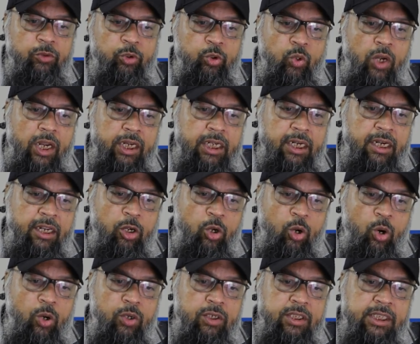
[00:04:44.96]
So I
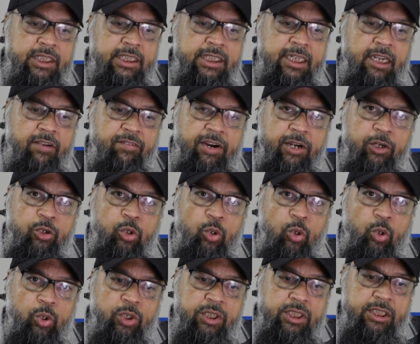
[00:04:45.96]
click on save and
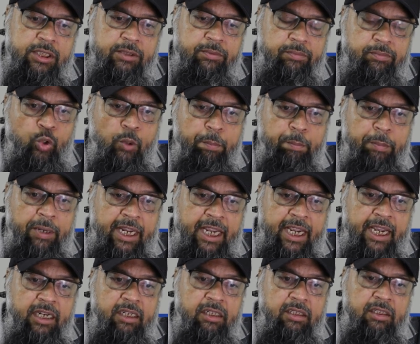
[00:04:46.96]
close. So
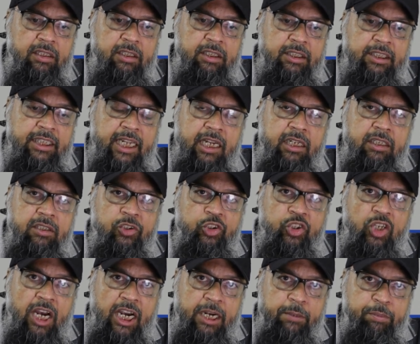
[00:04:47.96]
player, then
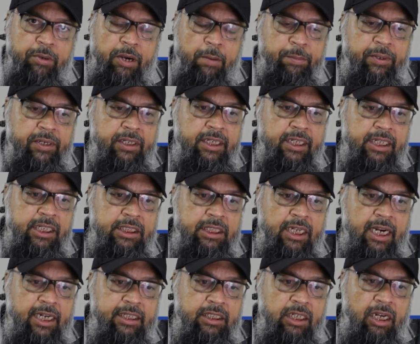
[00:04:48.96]
slide
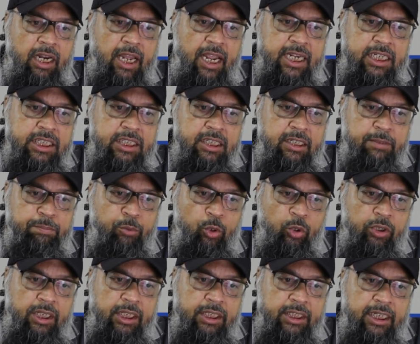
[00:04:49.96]
properties, and the last
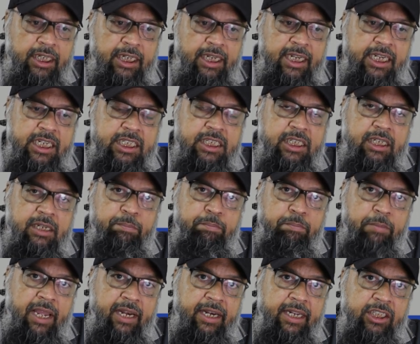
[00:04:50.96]
important thing is
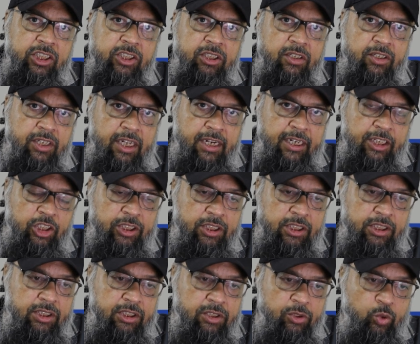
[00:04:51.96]
manage
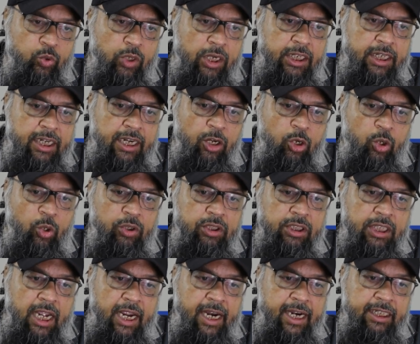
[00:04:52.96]
narrations. So I click
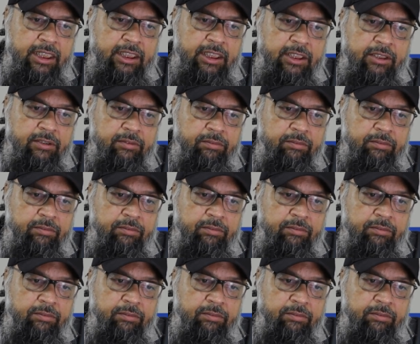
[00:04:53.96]
on that,